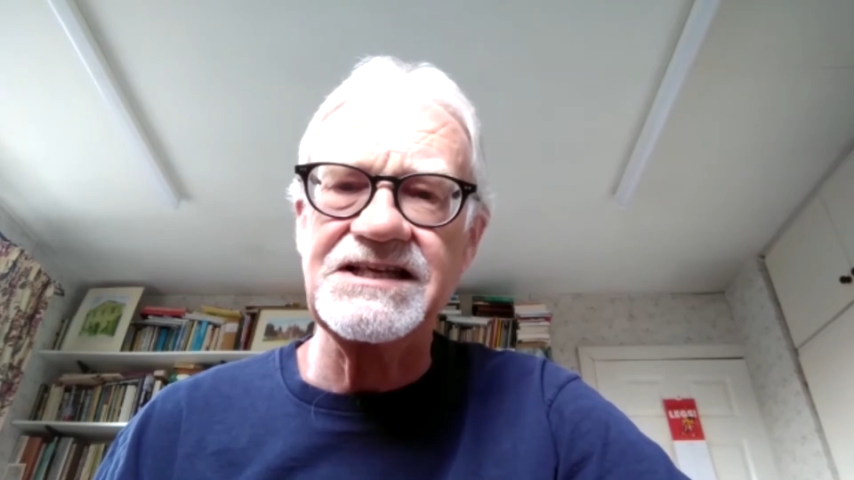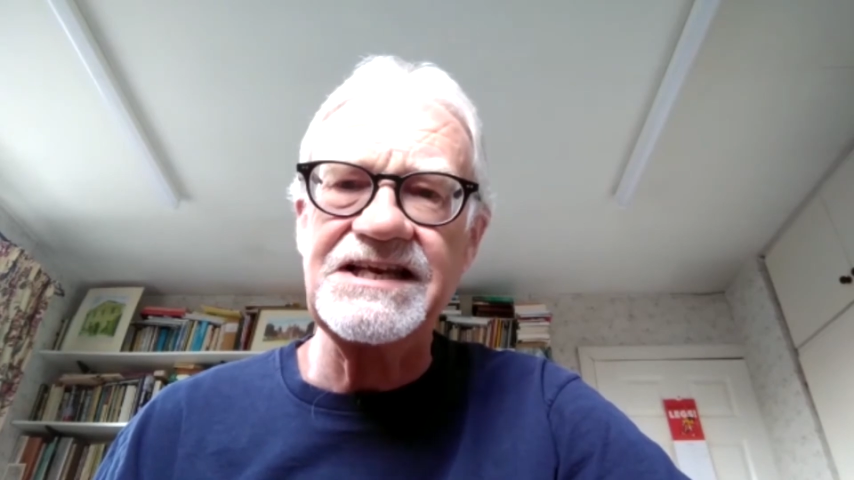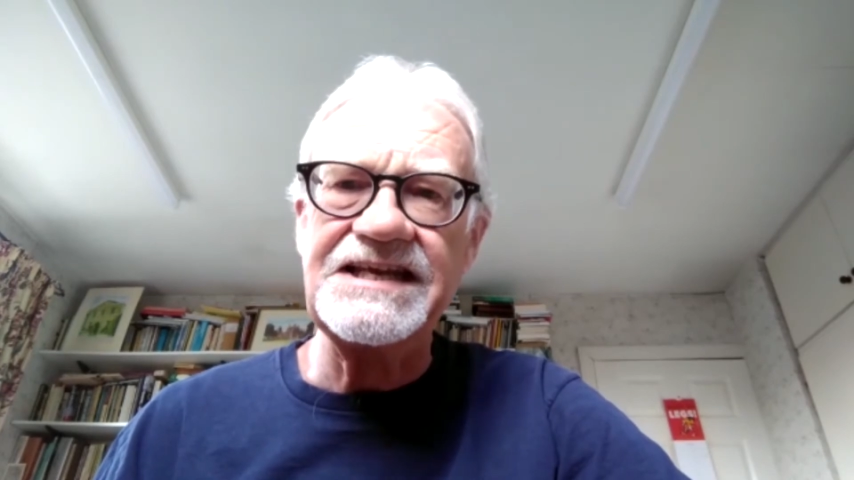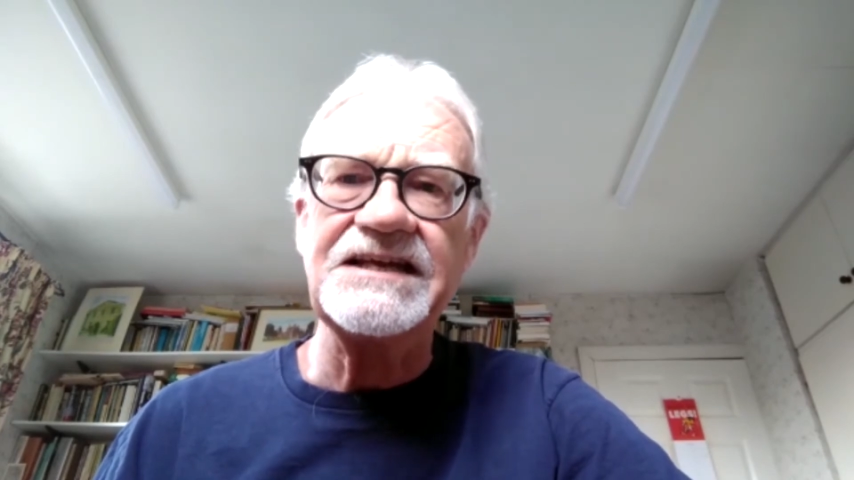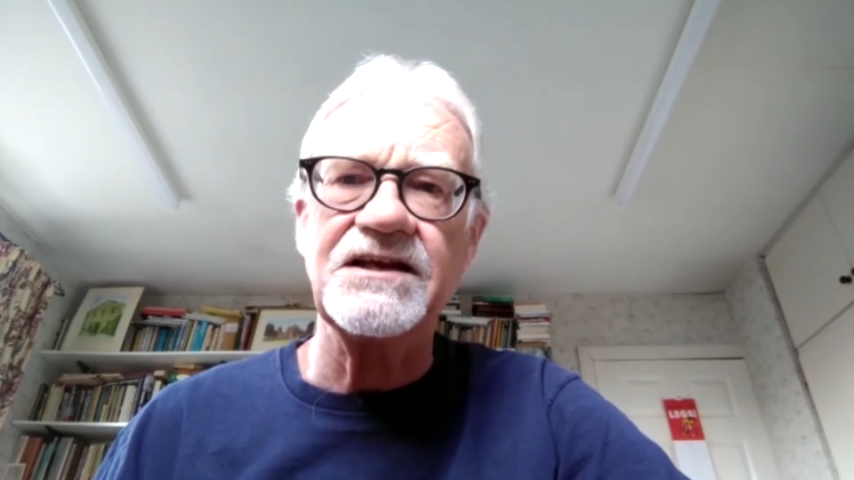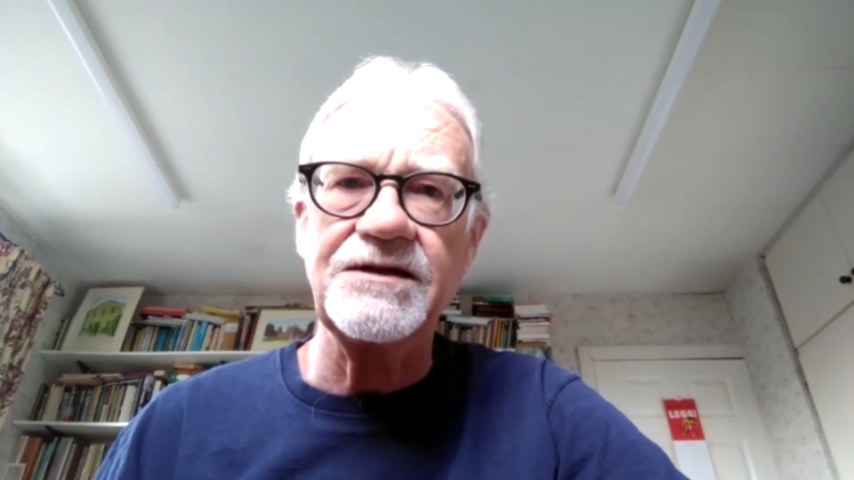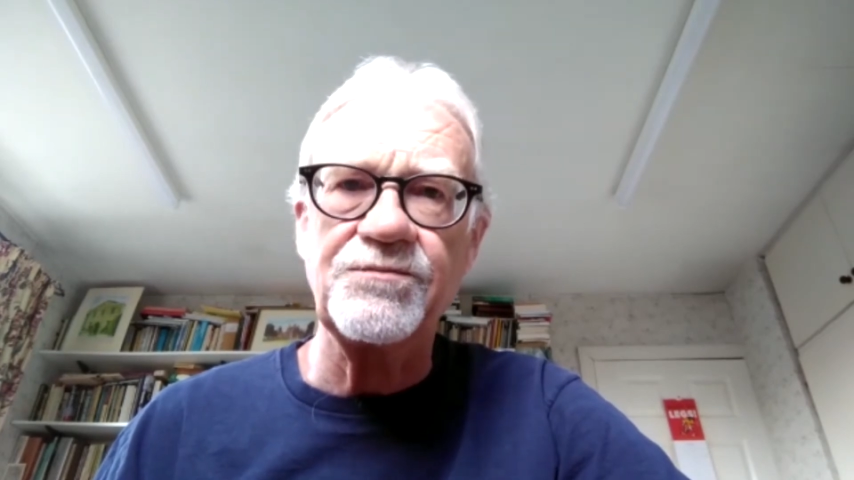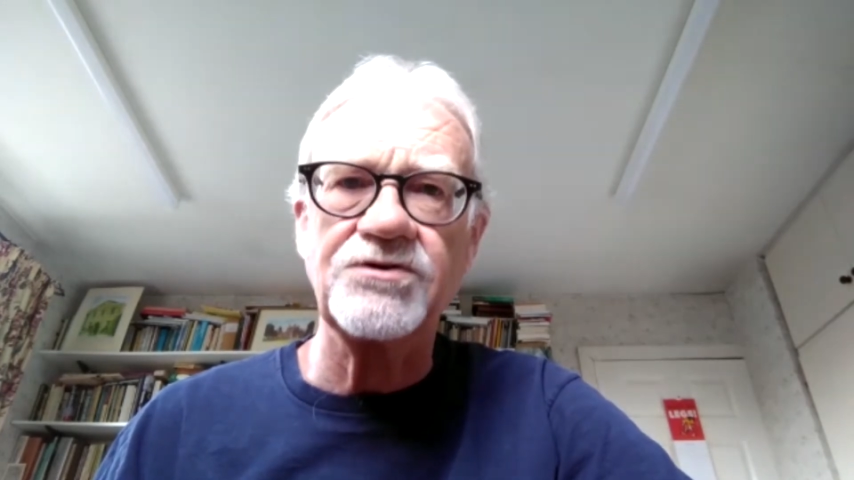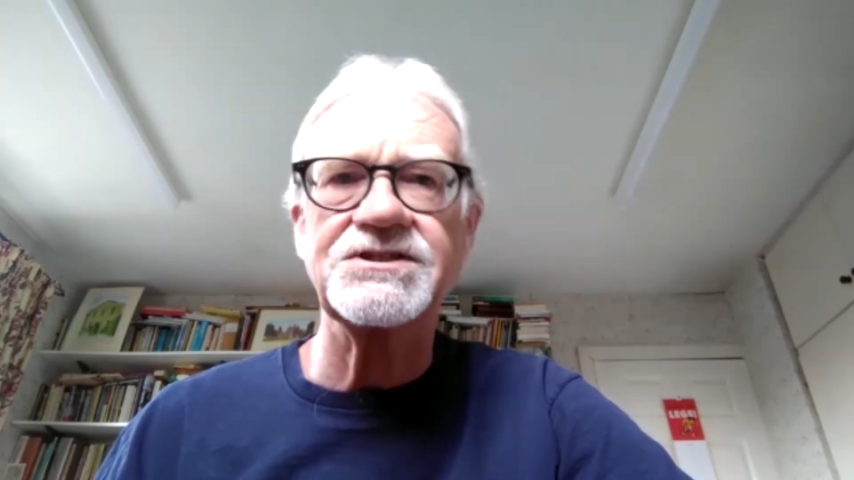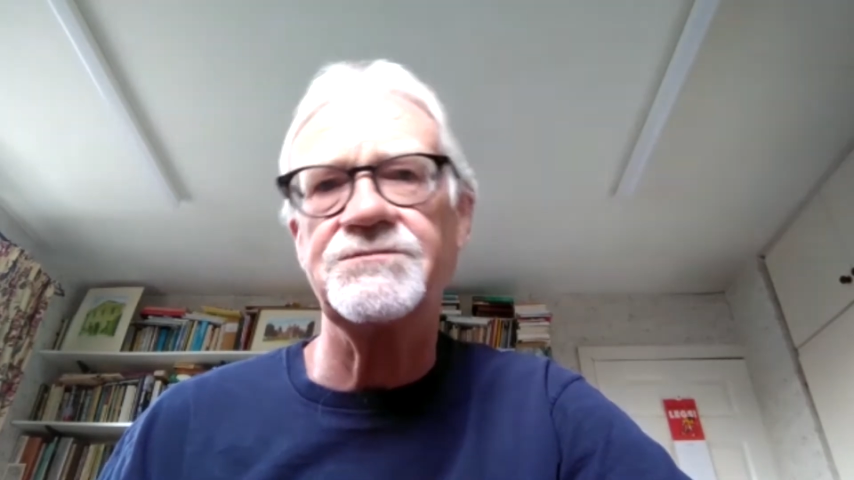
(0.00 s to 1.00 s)
as
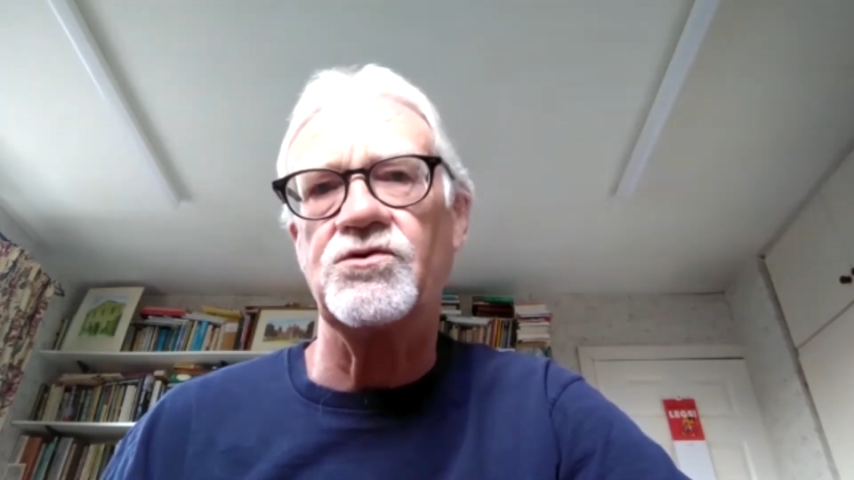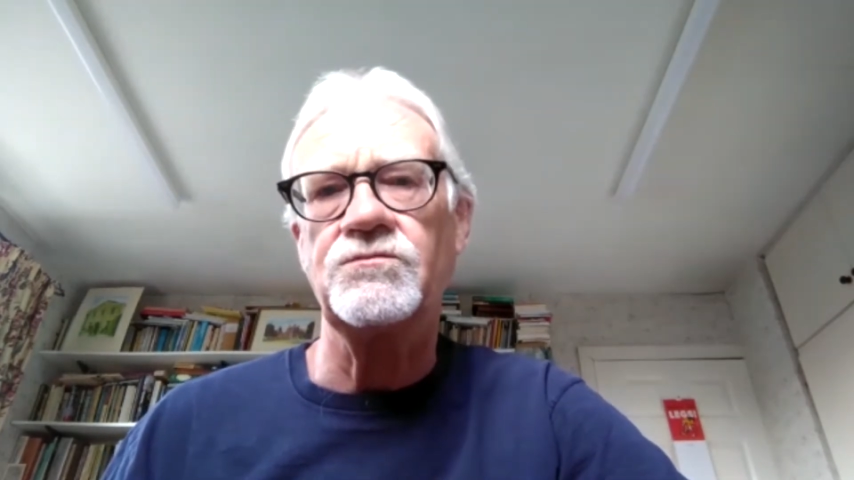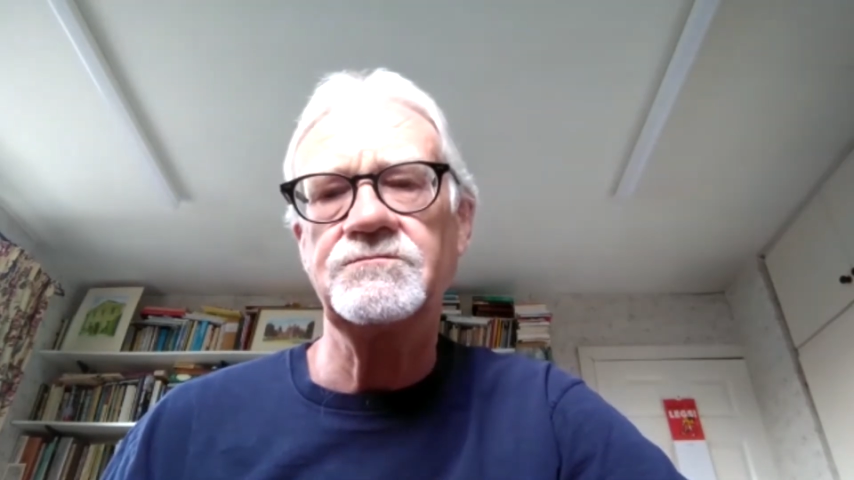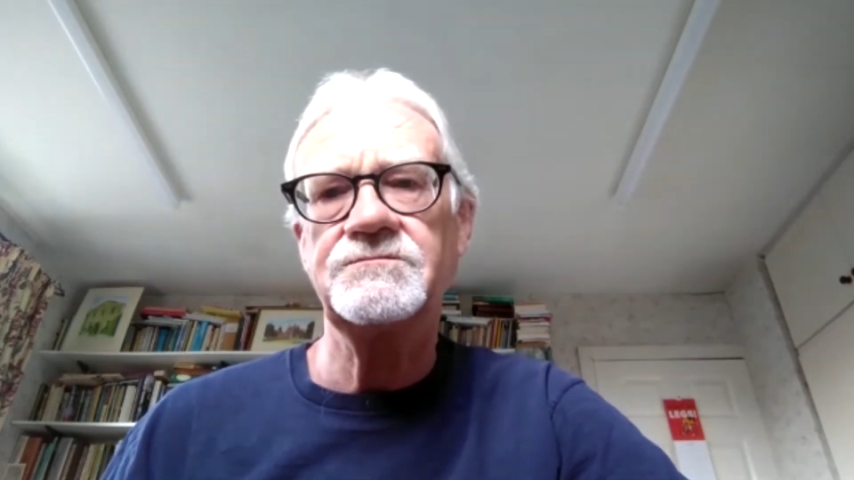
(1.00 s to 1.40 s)
legally possible,